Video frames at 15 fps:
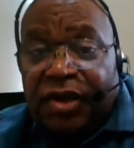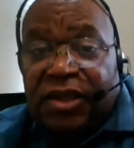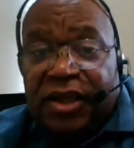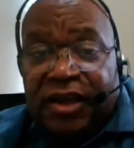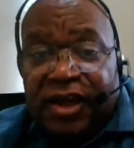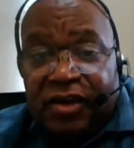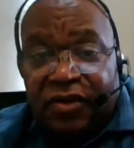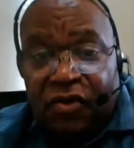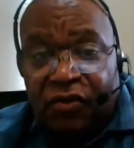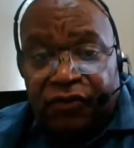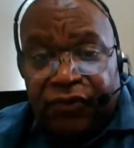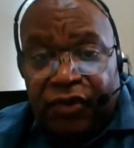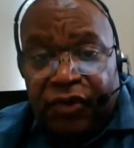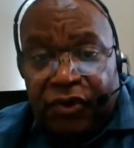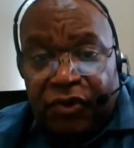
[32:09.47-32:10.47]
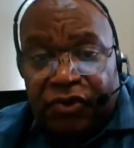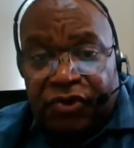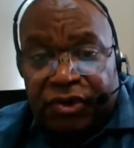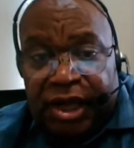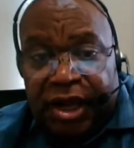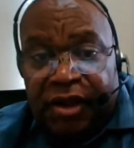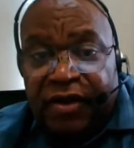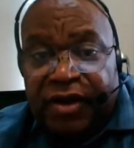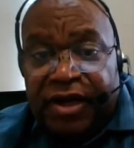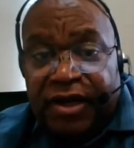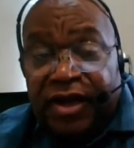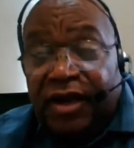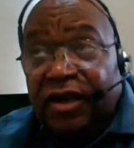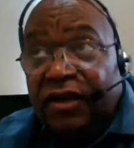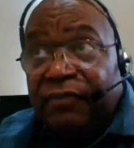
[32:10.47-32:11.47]
What can I do for you today? How
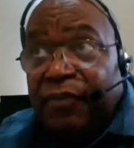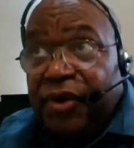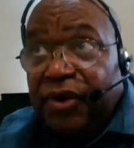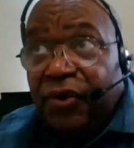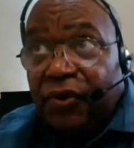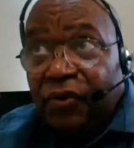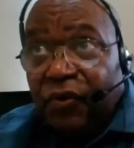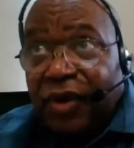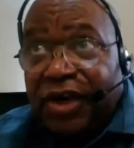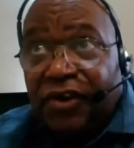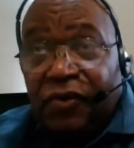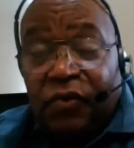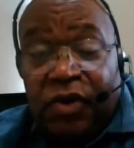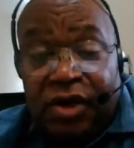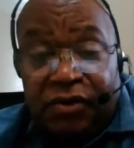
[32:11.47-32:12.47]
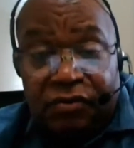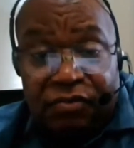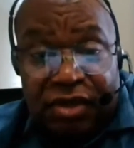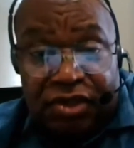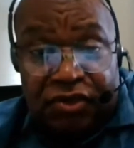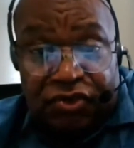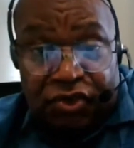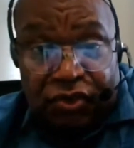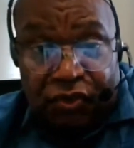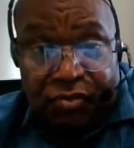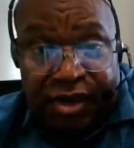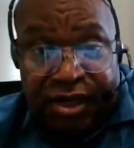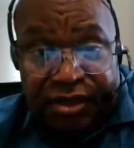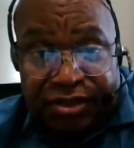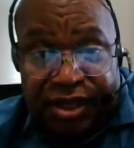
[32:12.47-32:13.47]
can I help you? What do you want me to do
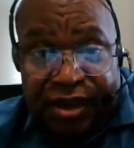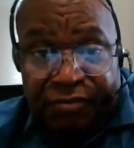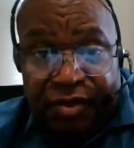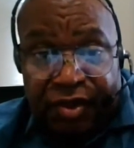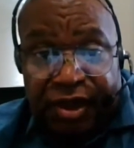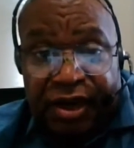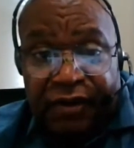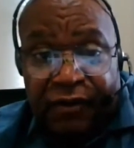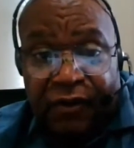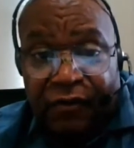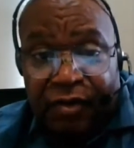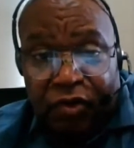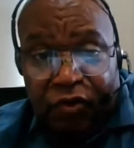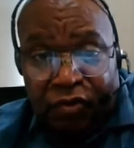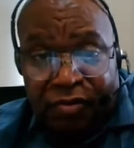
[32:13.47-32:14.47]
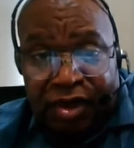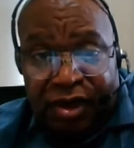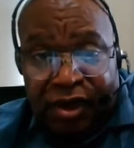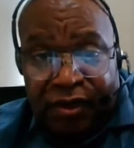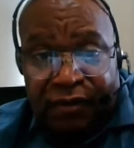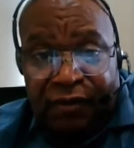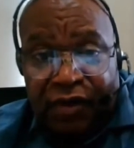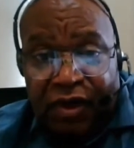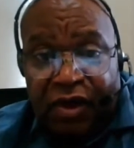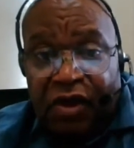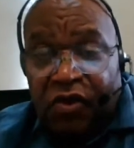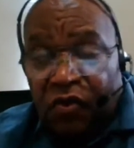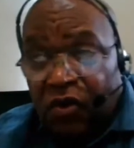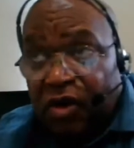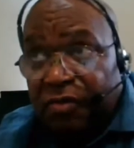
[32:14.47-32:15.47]
by the time you get home? It will be done.
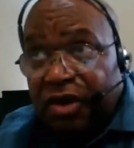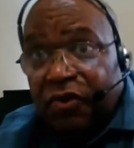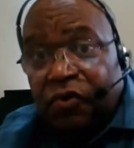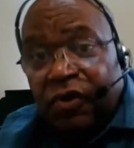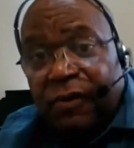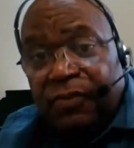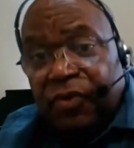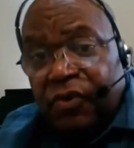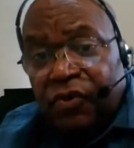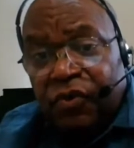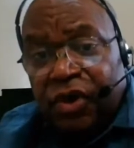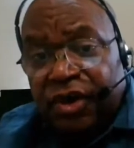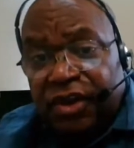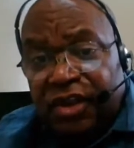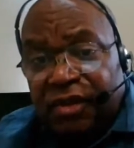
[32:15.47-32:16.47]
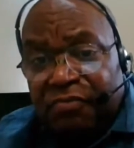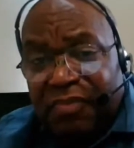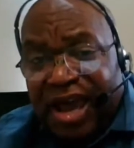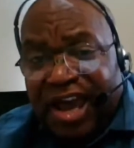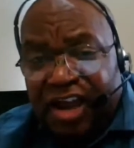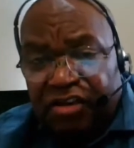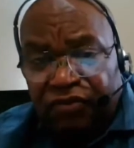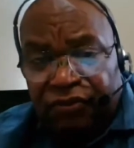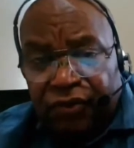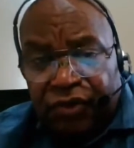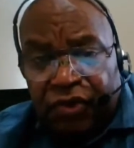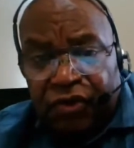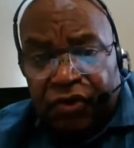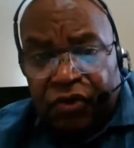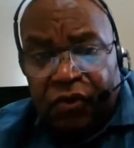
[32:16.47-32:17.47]
You want me to run the bath for
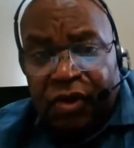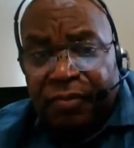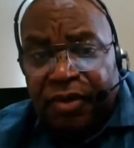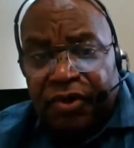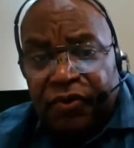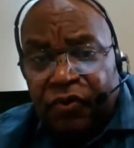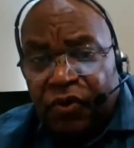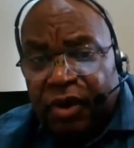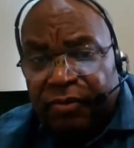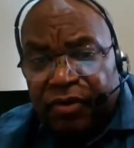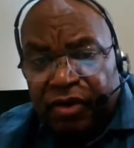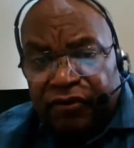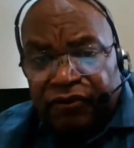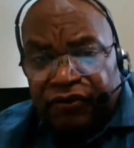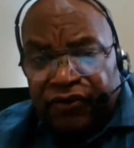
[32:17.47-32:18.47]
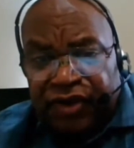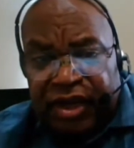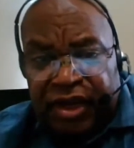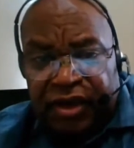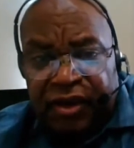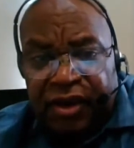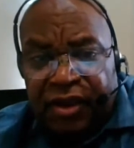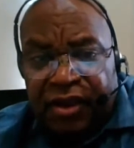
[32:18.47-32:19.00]
you? You want me to rub your feet?"